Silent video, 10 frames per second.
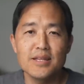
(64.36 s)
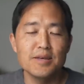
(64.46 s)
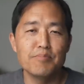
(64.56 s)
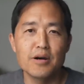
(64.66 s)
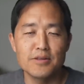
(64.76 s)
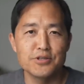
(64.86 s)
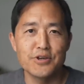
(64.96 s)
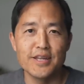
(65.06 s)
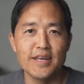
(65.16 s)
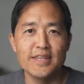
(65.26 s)
bucked the
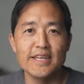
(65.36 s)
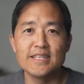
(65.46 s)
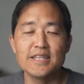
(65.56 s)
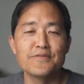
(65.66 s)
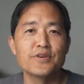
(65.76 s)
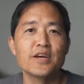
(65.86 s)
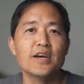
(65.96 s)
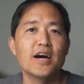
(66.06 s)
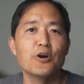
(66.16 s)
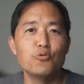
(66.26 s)
trend and they delivered
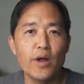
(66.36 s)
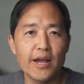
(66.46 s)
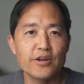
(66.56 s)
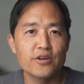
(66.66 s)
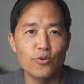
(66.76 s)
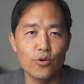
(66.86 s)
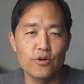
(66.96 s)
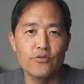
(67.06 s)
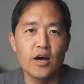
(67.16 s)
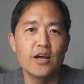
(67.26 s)
a record quarter
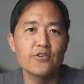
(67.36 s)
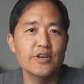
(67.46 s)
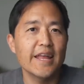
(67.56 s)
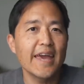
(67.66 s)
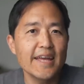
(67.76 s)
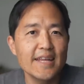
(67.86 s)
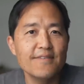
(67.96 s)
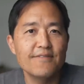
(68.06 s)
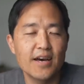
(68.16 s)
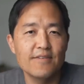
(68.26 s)
of
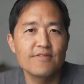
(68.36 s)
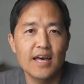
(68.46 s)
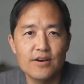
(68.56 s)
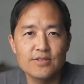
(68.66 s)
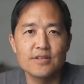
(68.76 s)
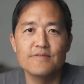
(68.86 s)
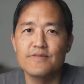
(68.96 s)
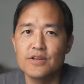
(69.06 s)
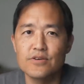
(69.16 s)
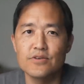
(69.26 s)
185,000
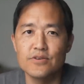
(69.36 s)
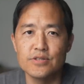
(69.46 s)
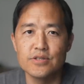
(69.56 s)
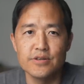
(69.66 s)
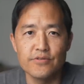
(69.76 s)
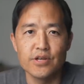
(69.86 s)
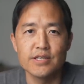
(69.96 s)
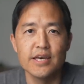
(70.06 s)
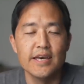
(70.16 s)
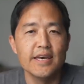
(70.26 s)
vehicle
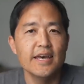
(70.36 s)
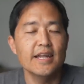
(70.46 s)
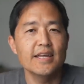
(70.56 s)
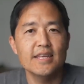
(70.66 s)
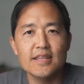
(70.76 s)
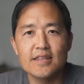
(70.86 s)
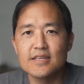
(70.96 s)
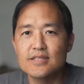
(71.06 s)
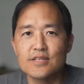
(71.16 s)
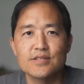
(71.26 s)
deliveries. And I think
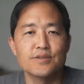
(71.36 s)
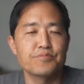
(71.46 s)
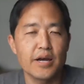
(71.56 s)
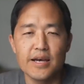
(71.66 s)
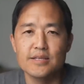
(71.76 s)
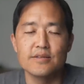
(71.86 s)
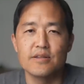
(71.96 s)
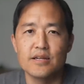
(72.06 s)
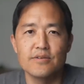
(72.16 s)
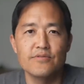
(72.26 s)
this just surprised a
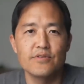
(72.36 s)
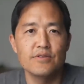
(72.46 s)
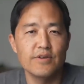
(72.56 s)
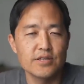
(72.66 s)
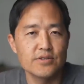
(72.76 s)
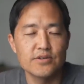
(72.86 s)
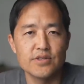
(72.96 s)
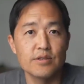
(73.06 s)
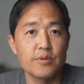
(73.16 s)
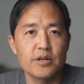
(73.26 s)
lot of investors
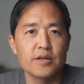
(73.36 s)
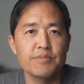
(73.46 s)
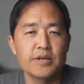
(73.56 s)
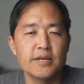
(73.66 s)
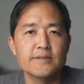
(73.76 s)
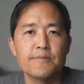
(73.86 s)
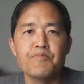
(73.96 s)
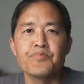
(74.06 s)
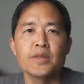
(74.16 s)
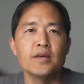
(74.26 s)
in the market because
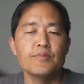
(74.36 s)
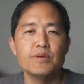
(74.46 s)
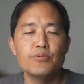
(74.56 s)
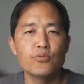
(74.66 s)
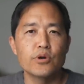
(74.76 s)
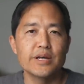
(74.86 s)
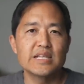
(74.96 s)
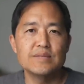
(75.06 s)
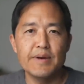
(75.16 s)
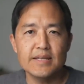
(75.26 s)
people were
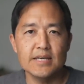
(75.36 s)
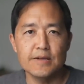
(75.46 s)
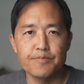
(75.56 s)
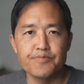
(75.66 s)
expecting